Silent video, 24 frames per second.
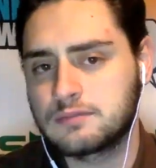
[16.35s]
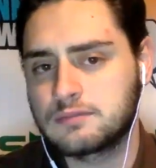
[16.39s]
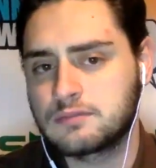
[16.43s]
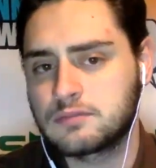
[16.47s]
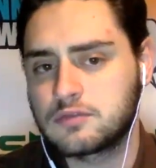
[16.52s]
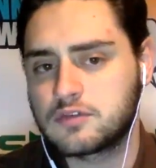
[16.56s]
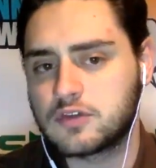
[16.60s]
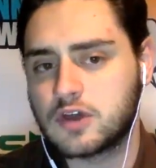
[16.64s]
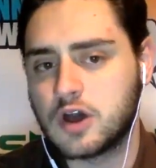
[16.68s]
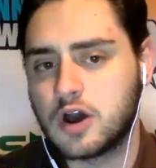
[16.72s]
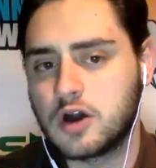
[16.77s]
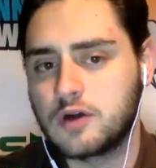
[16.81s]

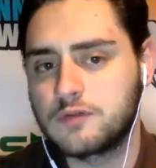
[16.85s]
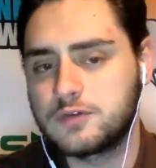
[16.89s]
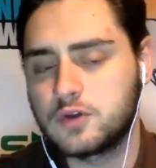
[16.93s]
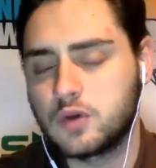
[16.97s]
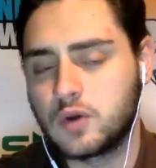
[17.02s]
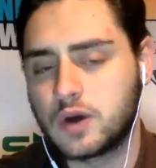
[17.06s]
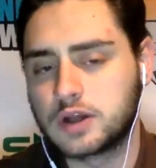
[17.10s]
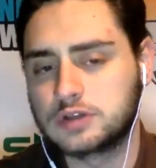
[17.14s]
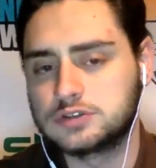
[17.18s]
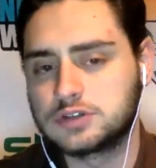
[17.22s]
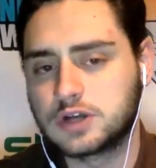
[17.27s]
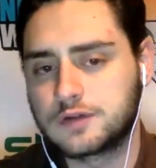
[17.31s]
So if you
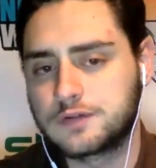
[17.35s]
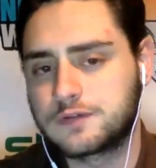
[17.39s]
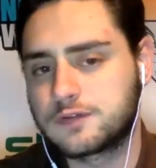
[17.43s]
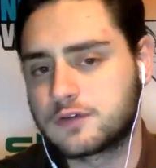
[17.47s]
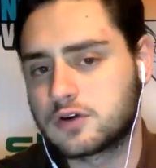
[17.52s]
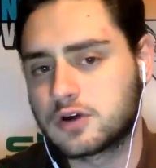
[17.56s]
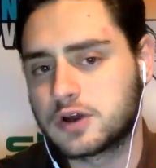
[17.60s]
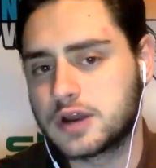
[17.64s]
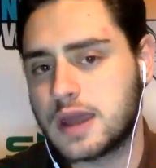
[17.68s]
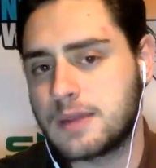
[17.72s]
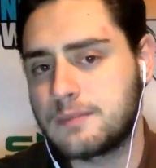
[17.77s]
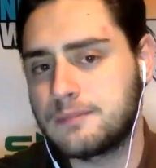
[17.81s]
want to look
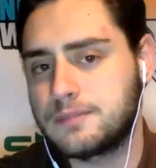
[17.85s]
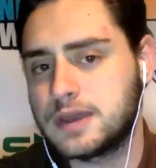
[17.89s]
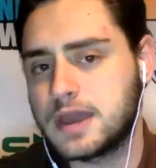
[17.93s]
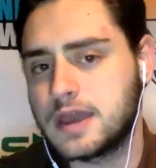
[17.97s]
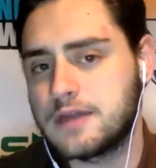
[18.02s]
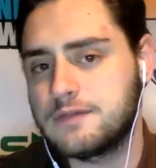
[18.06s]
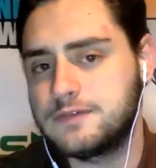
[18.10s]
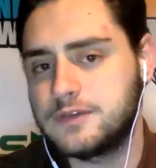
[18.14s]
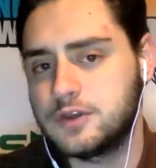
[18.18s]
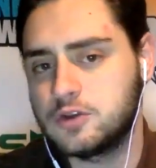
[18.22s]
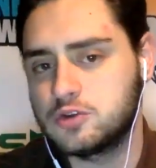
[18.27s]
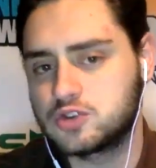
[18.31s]
for an
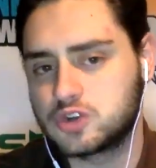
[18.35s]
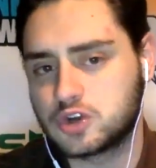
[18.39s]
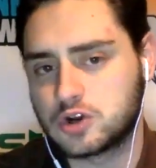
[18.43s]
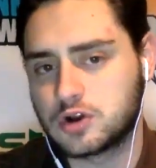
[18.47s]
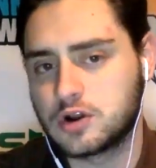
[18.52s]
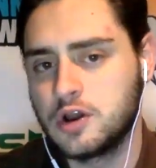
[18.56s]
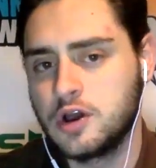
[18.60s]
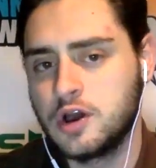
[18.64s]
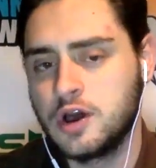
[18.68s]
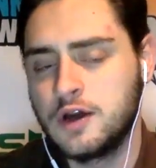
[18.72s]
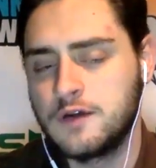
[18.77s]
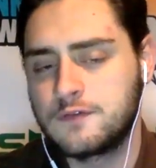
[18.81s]
NBA future
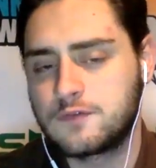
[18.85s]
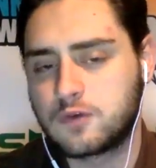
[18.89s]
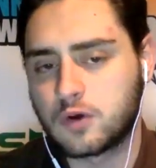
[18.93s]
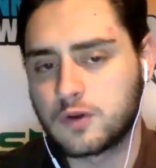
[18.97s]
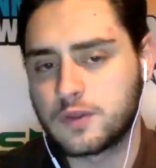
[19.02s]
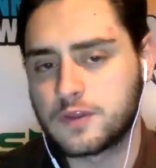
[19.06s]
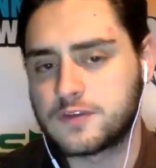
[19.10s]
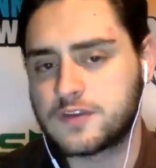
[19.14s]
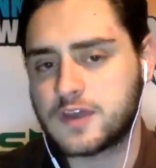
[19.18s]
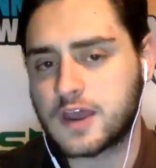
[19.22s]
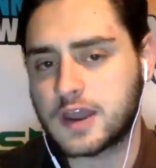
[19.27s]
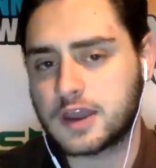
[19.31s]
for
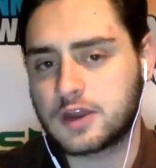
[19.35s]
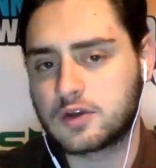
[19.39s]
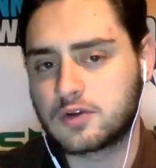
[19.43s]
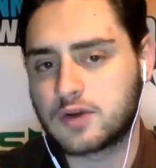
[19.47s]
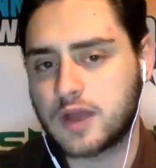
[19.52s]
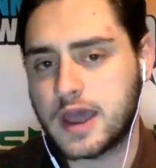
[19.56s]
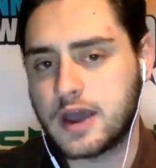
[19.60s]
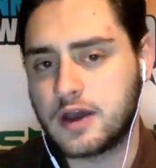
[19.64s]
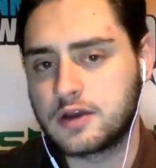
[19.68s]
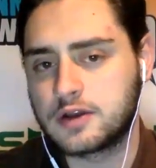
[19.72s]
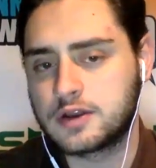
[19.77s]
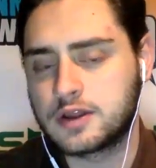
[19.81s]
the second
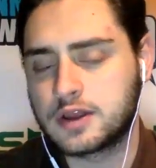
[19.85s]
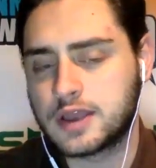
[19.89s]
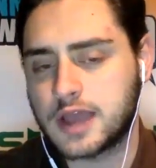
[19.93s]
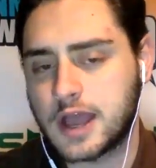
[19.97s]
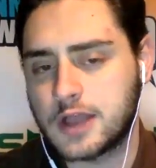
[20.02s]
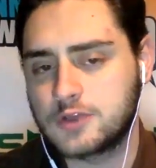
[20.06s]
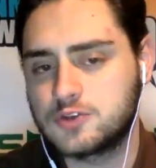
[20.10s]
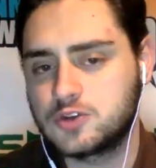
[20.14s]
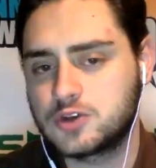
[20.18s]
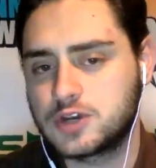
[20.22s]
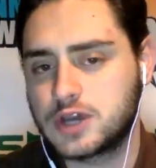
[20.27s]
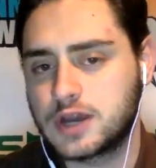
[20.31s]
round,
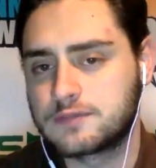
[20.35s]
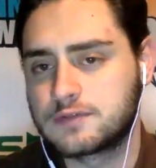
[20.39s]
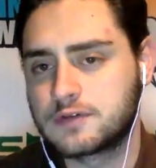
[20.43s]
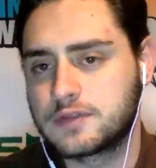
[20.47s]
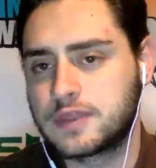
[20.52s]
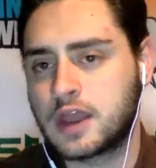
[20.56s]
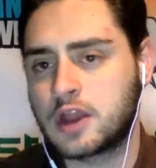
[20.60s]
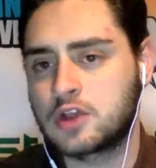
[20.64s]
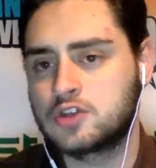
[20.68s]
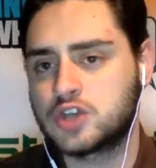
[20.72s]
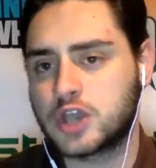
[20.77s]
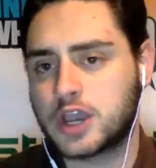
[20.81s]
got you covered
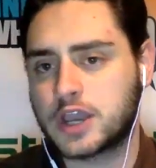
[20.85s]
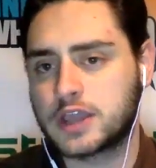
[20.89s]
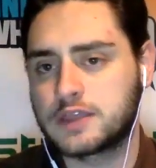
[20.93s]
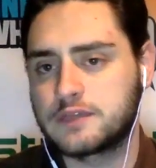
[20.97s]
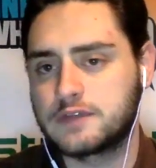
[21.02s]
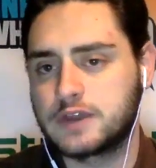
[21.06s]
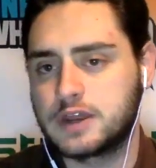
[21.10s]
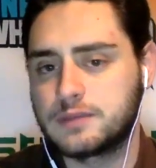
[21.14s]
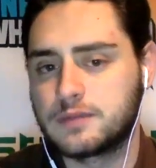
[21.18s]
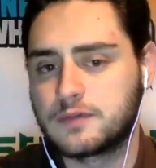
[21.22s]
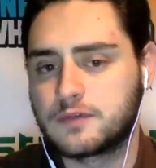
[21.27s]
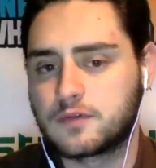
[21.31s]
there. Check out the
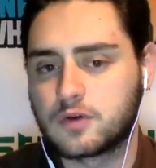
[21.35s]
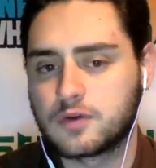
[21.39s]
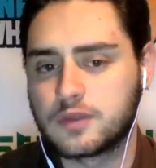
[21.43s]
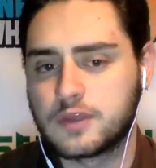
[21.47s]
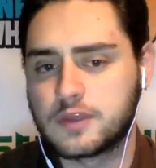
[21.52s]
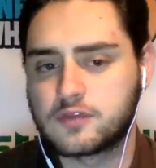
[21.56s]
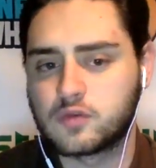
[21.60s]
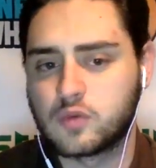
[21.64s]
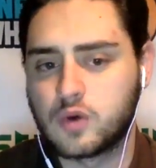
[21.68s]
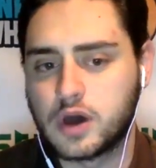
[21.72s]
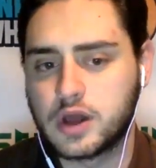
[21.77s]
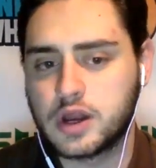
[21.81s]
video before
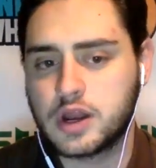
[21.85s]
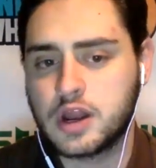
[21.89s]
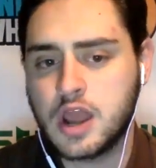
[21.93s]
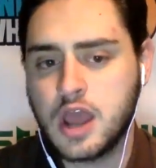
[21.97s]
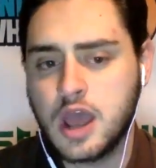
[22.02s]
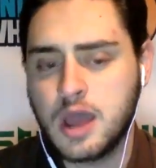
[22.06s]
this one.